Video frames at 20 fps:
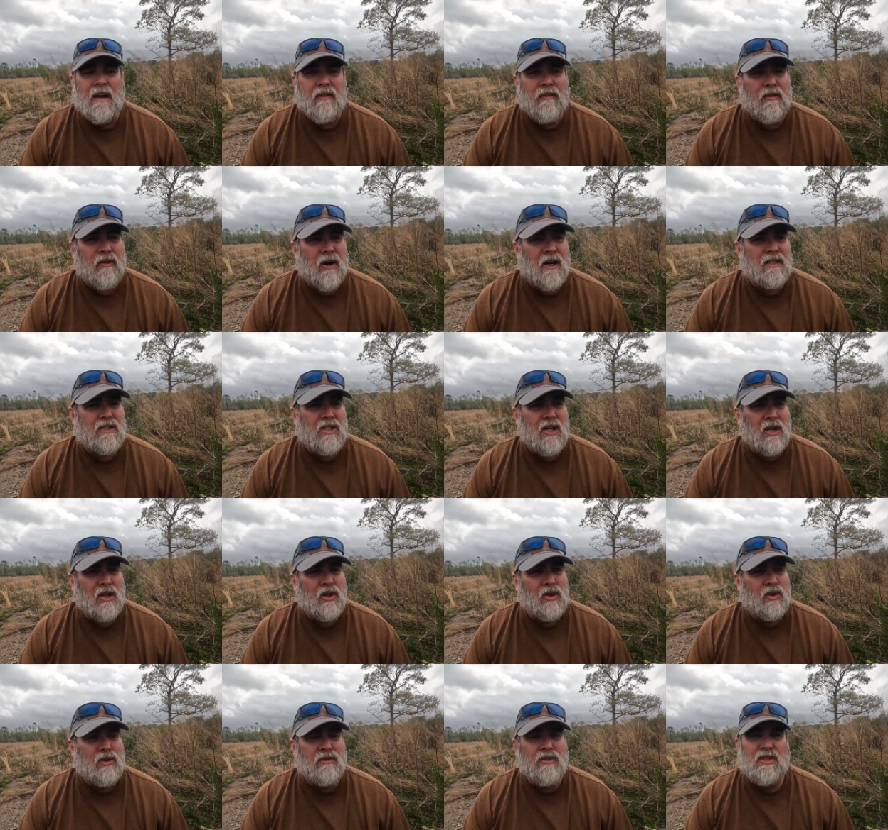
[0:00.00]
for us to
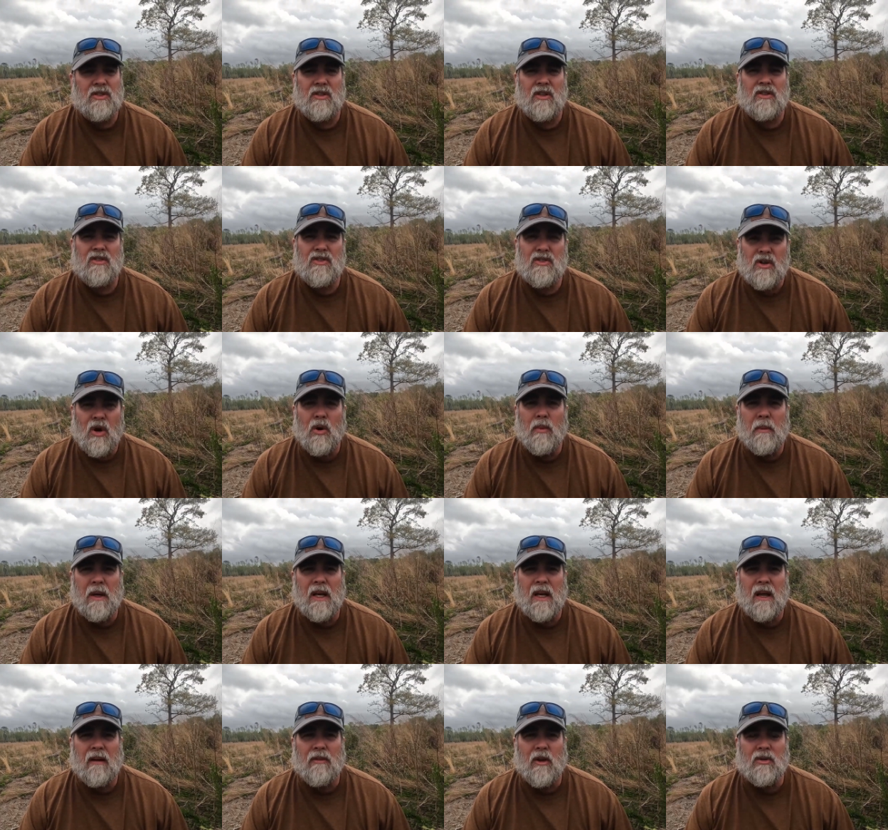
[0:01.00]
lose so
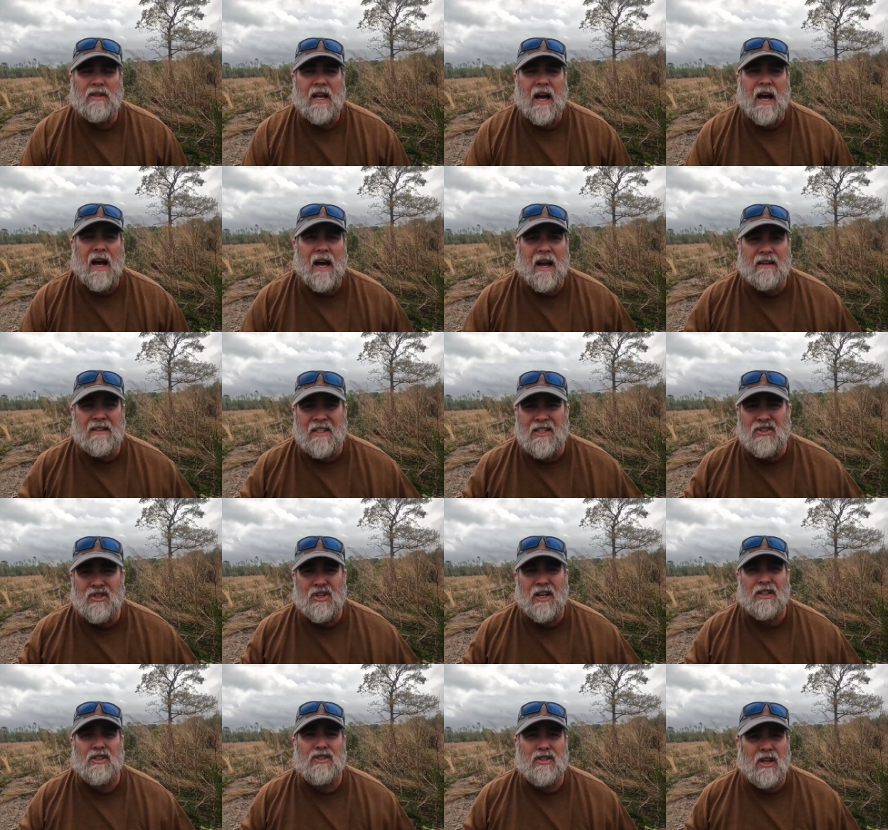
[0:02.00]
many of those hives in
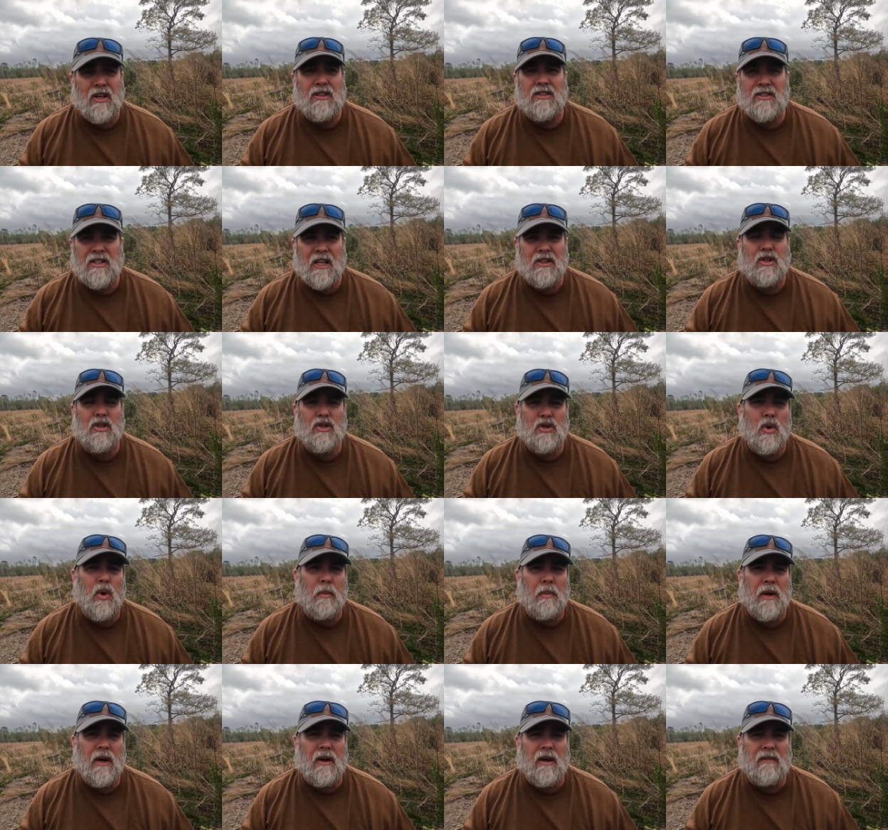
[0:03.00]
just such a short
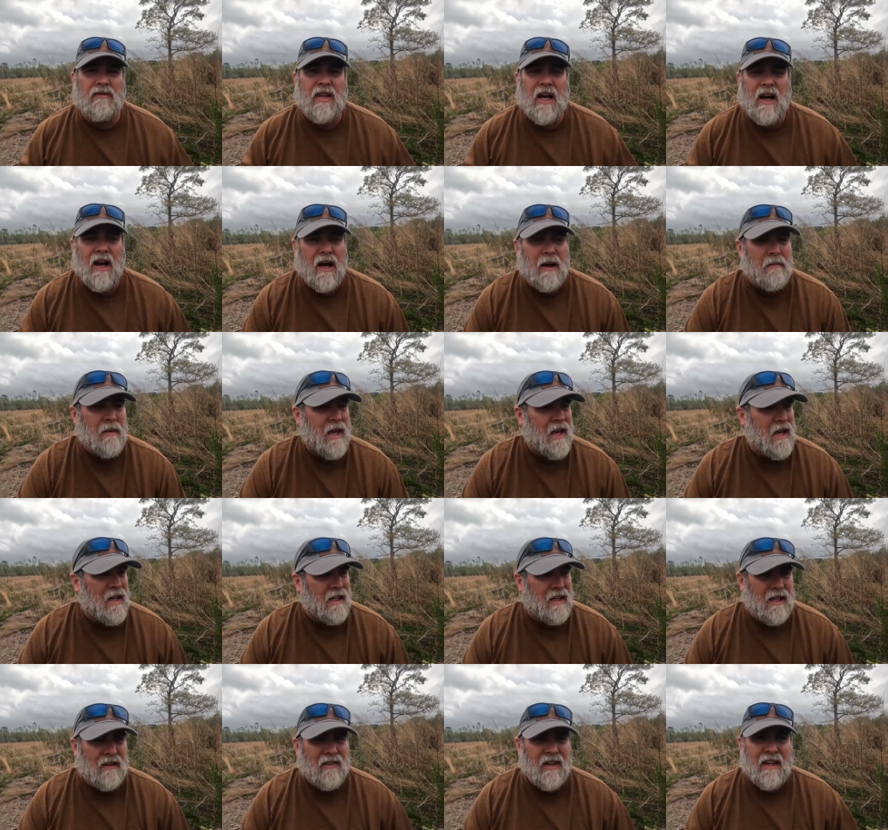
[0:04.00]
period of time,
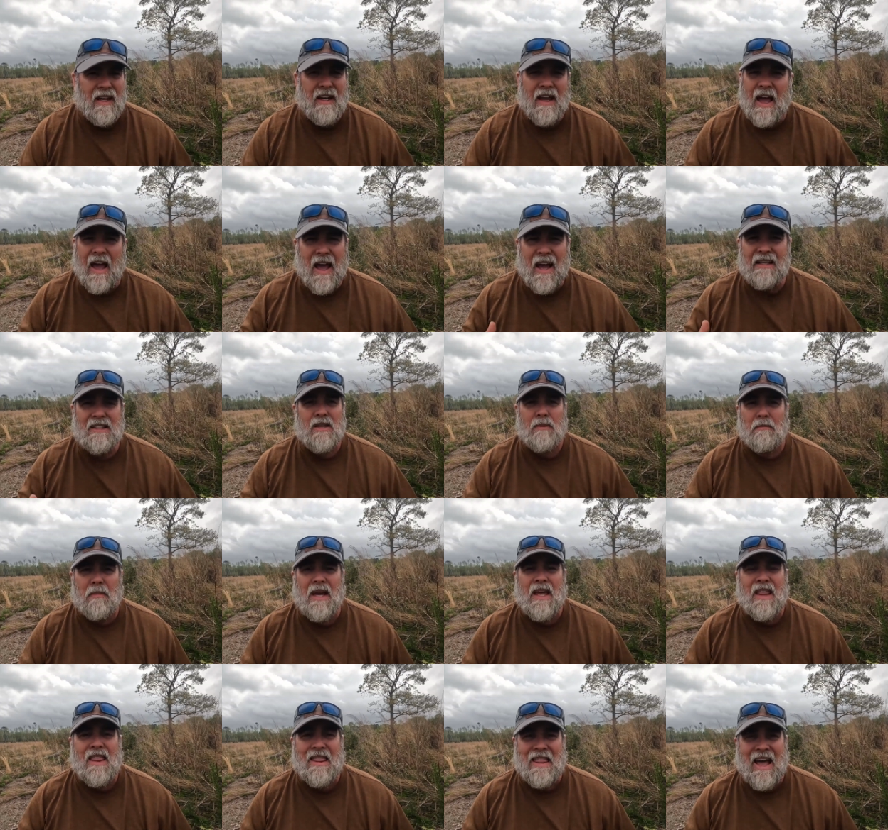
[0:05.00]
given that it hasn't
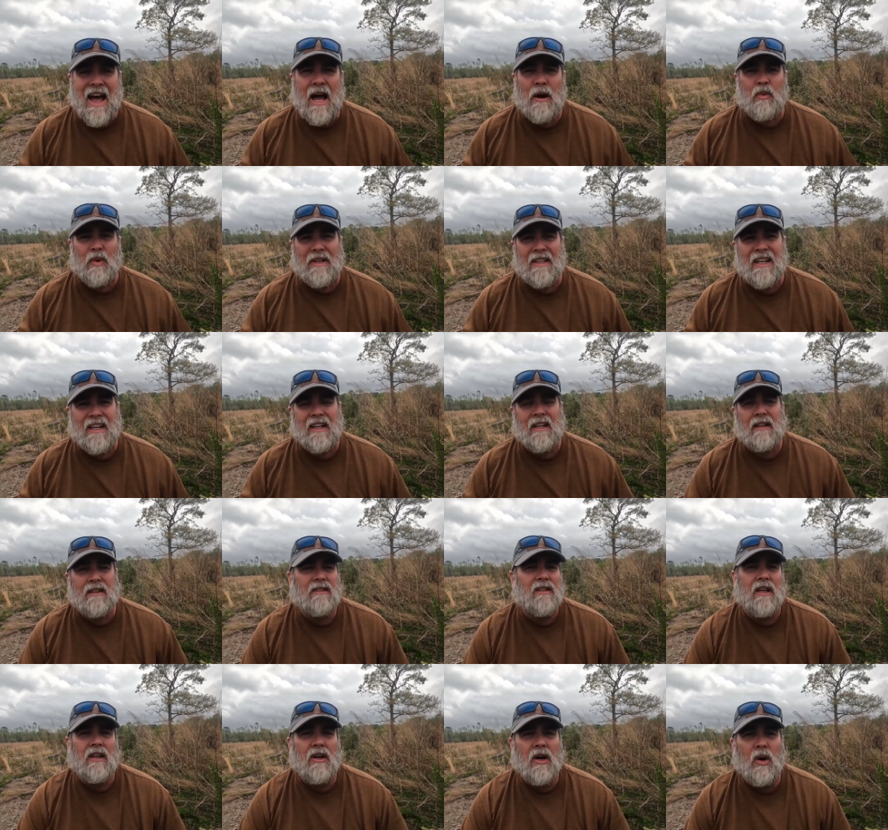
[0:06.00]
been that
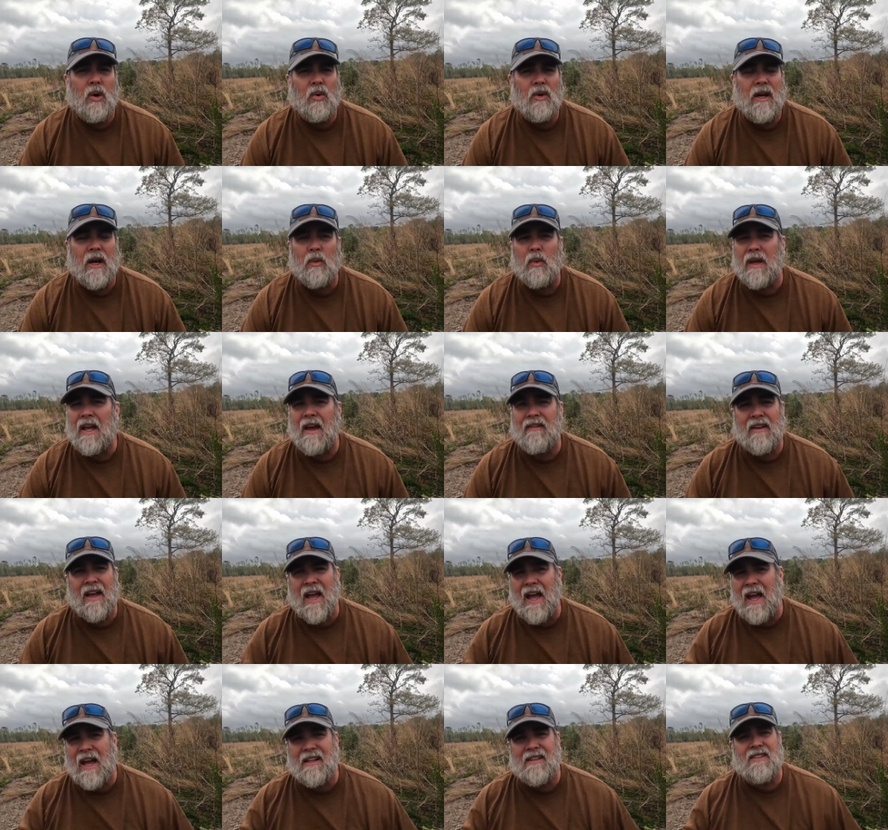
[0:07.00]
ridiculously cold here. We haven't
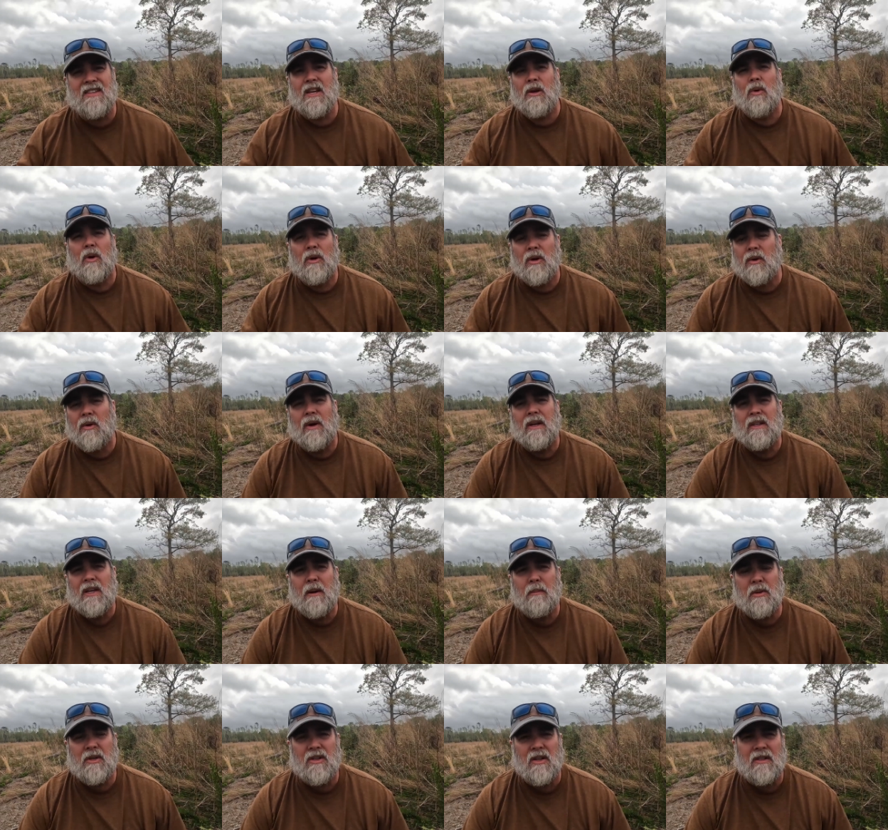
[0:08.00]
had zero degree
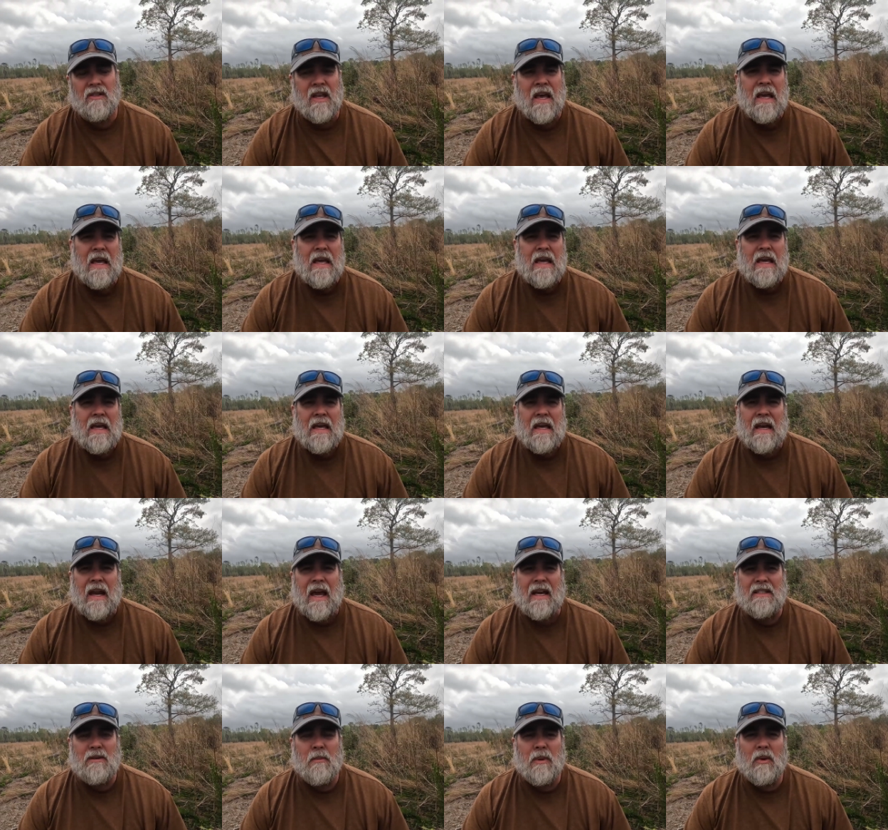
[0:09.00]
temperatures. It
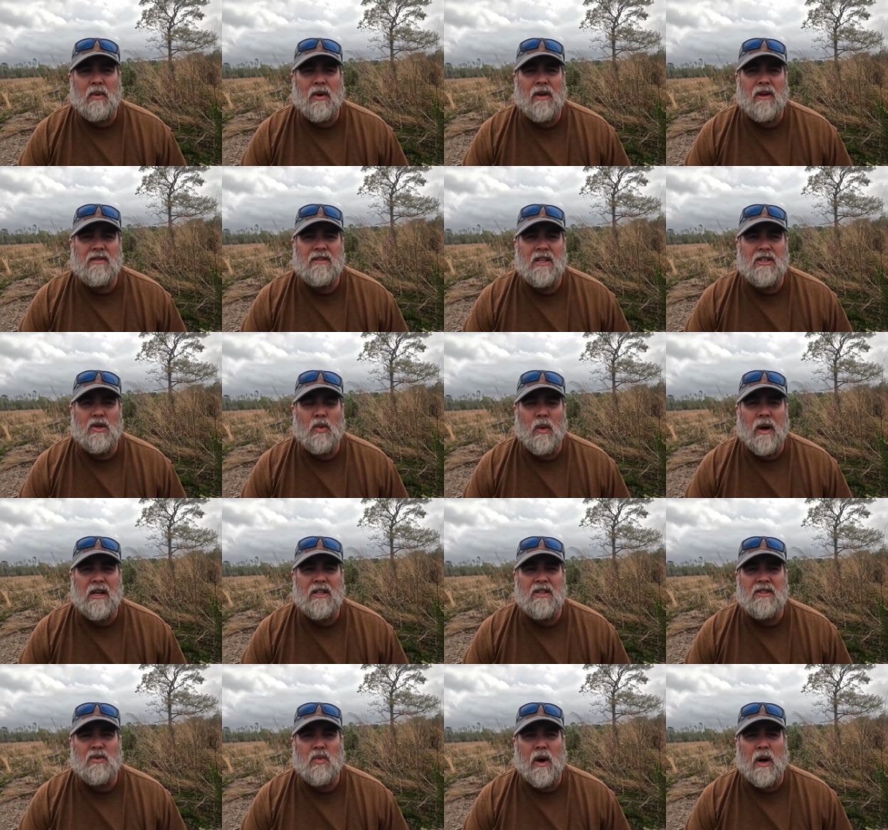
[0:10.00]
hasn't been one of those
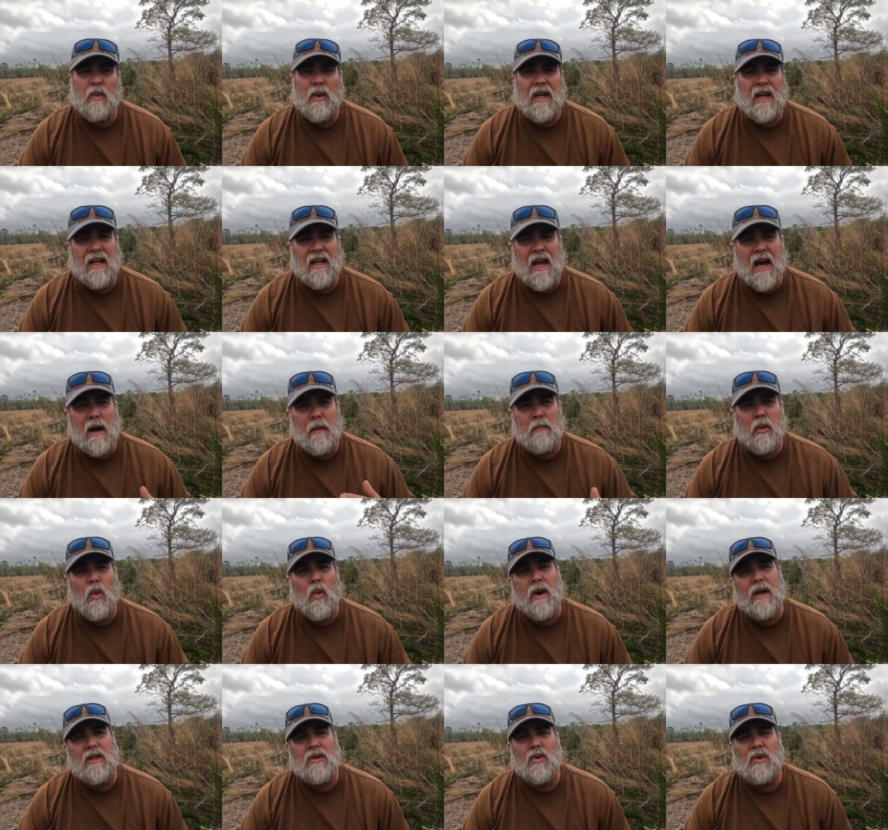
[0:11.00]
situations where we could kind of
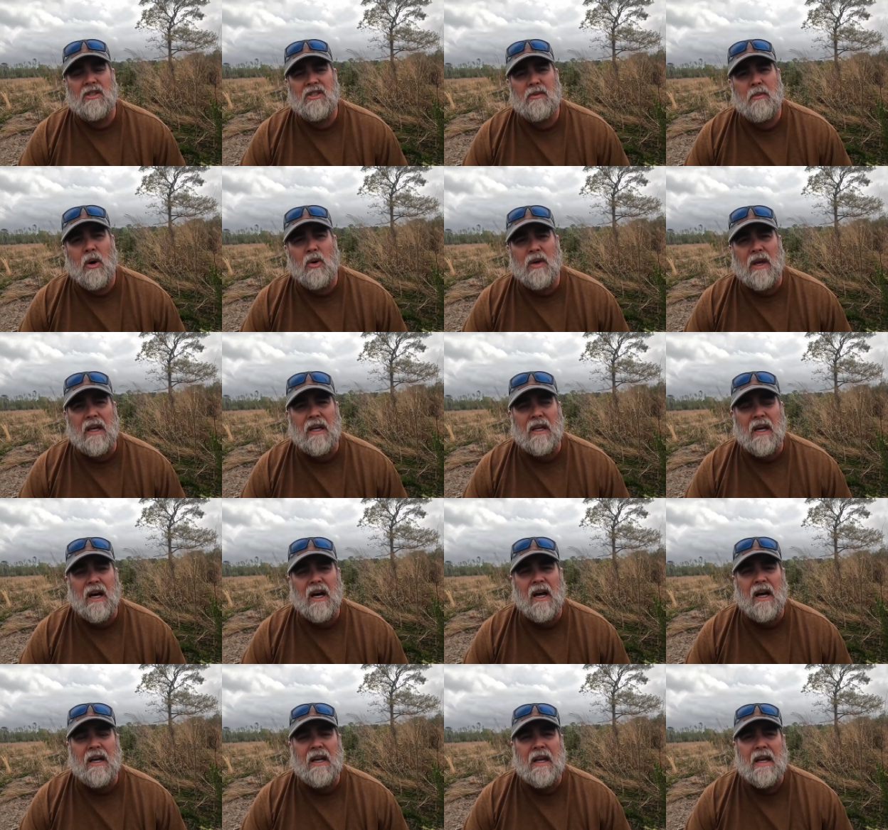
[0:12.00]
point to a smoking
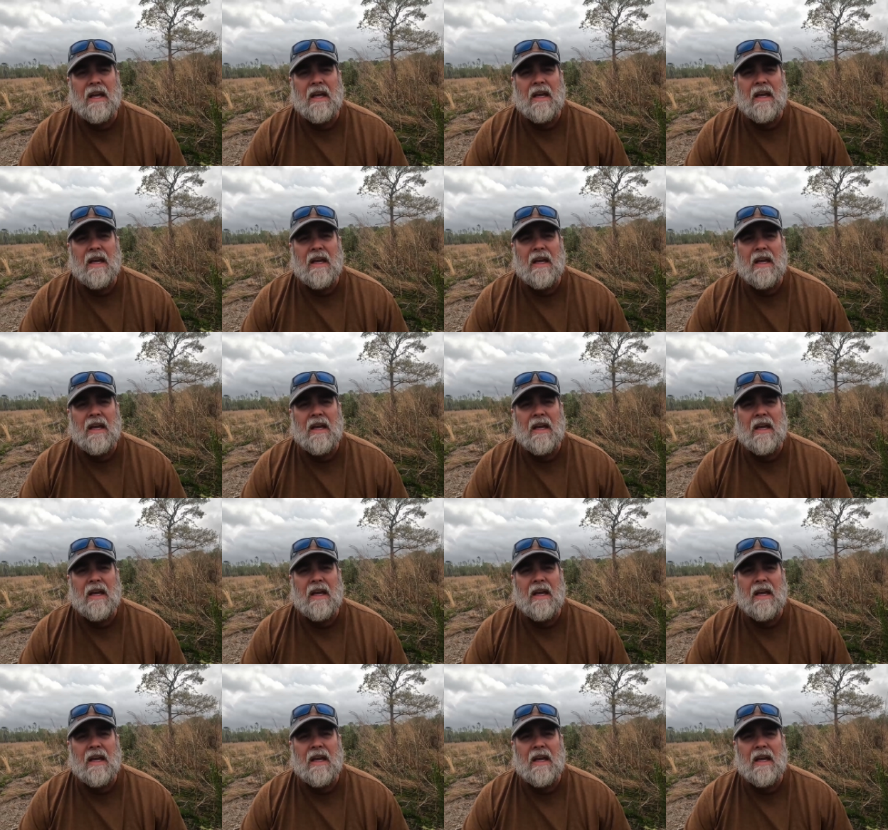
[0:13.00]
gun.